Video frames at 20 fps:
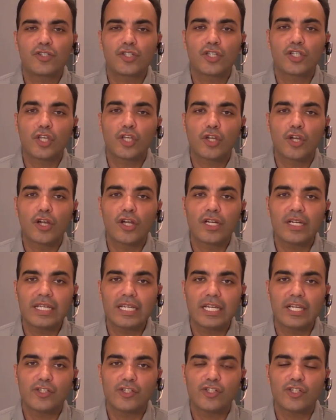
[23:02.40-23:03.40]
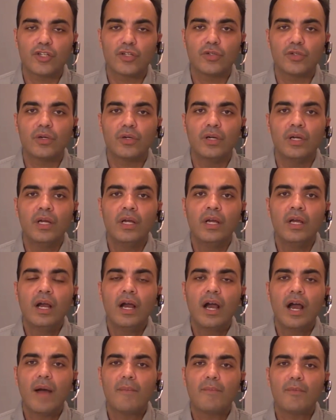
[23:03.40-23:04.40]
security issue
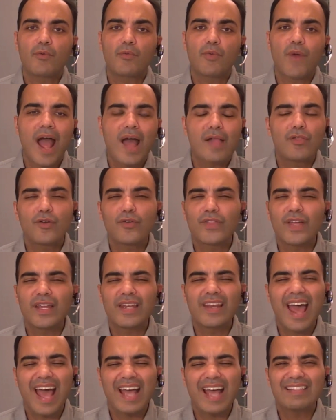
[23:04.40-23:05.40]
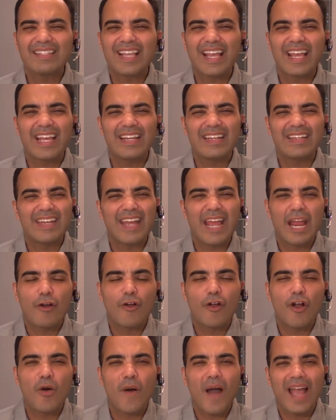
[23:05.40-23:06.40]
rather than as a
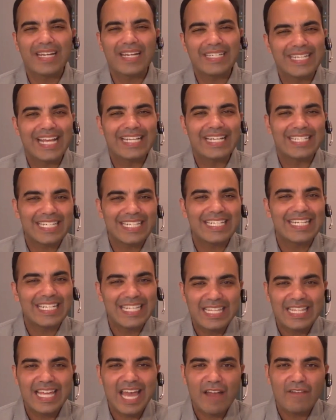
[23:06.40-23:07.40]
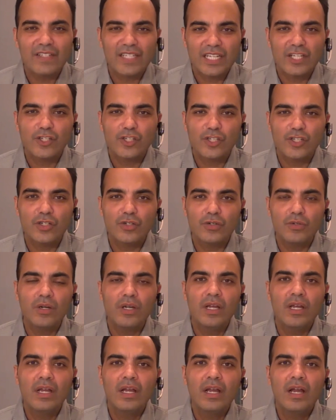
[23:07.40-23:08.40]
narrow identity theft issue.
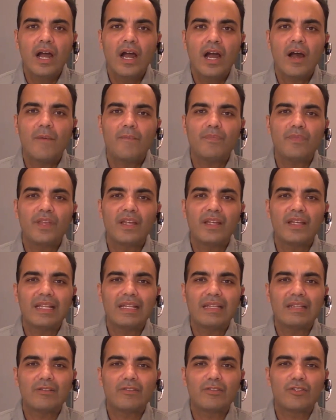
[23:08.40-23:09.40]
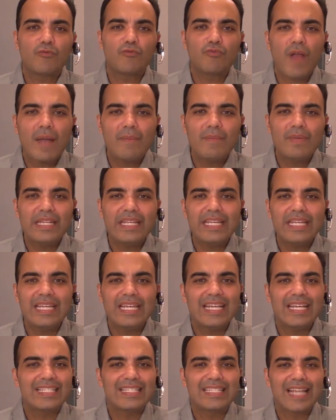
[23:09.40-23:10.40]
The
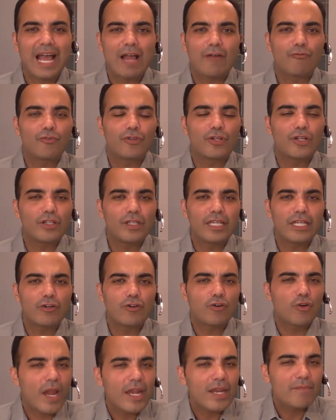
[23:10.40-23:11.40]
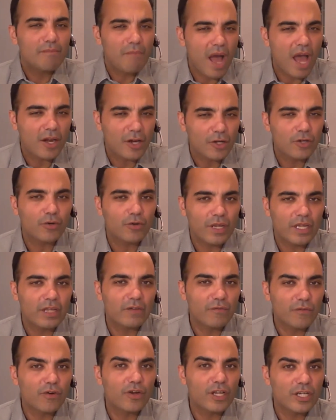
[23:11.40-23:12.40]
remedy is not really credit monitoring
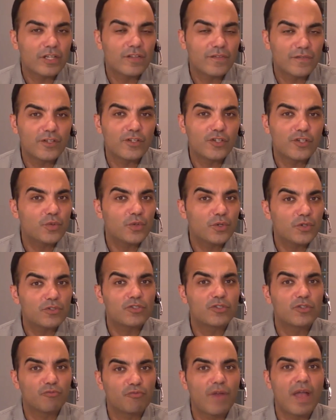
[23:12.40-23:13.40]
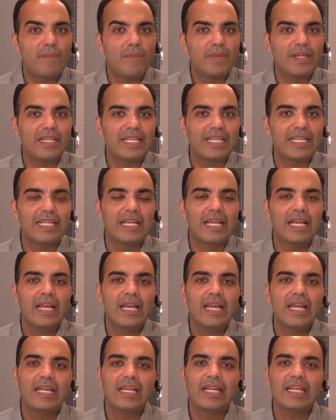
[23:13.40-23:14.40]
for individuals. The remedy
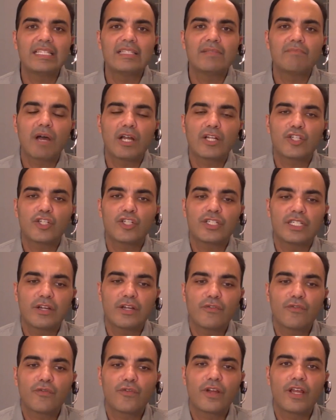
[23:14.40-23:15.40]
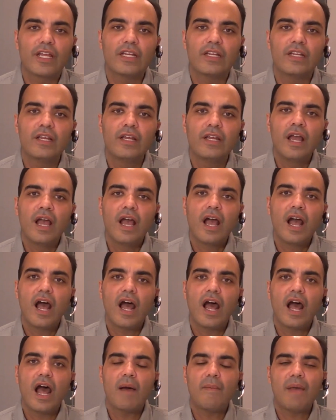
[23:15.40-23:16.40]
is much different,
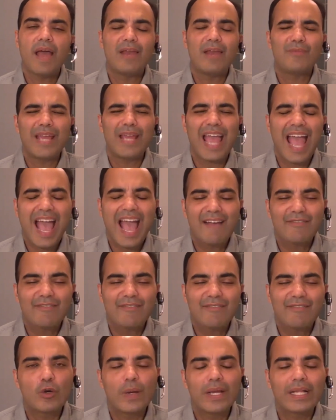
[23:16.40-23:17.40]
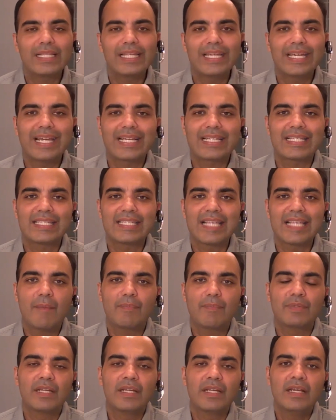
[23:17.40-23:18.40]
and we have to quickly
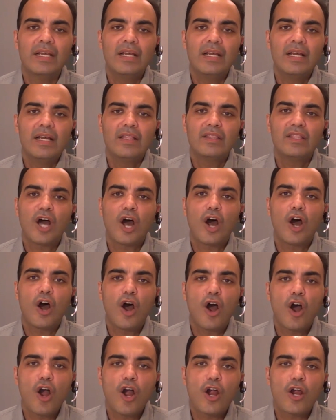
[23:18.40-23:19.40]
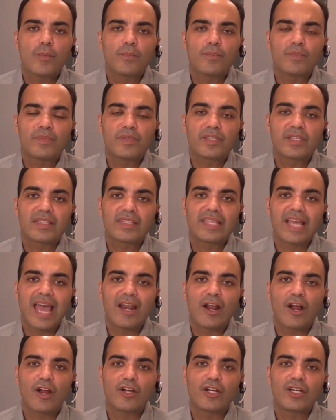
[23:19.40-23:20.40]
accept the harms that
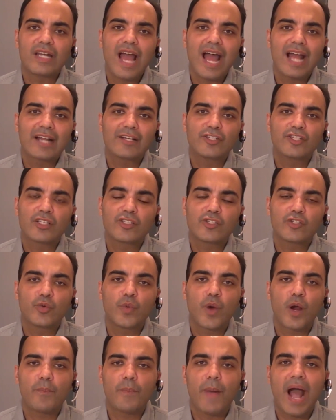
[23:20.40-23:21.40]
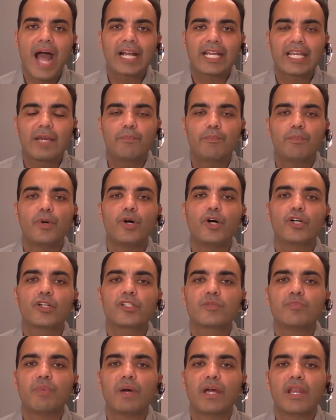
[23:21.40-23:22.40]
are not just to our pocketbooks,
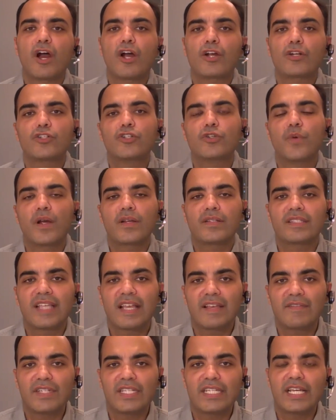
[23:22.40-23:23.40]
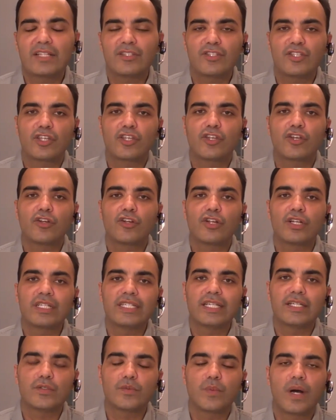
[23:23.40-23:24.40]
but are to our safety and
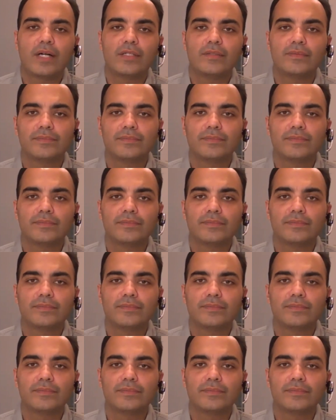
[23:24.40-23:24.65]
security as well.